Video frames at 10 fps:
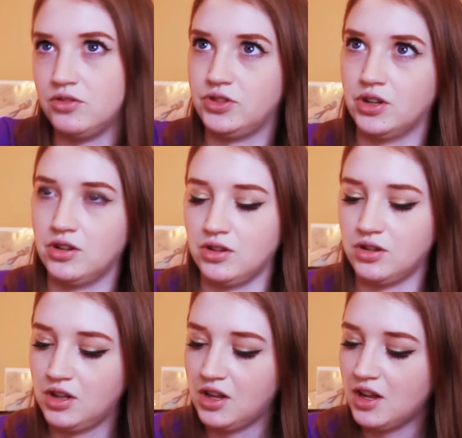Duh.
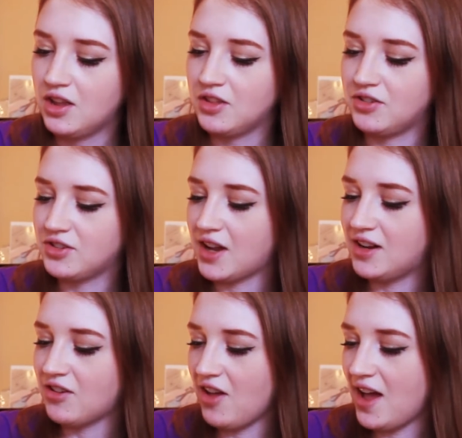There's a
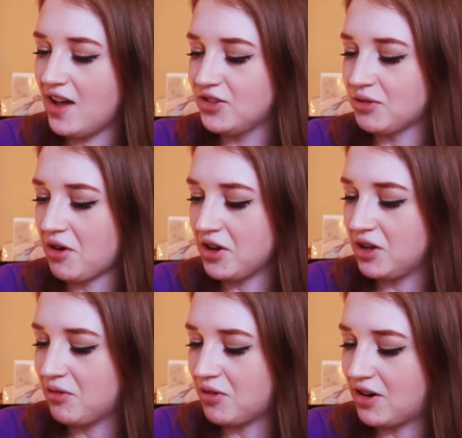dollhouse, a
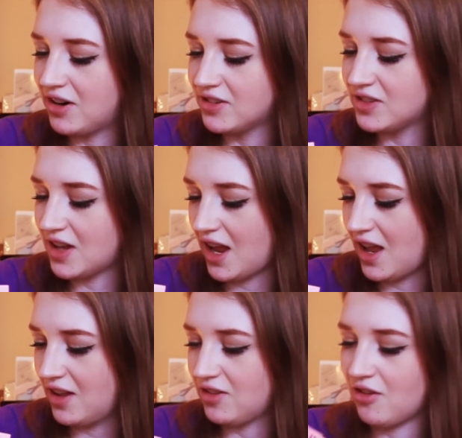rocking horse,
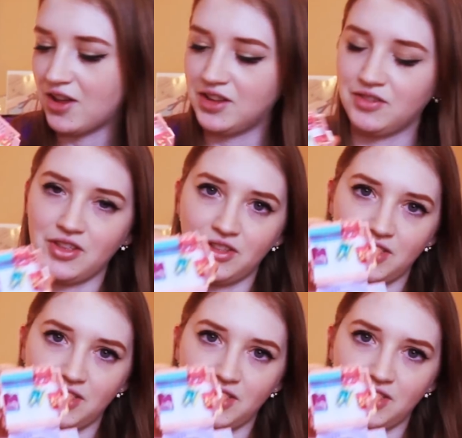and all kinds of other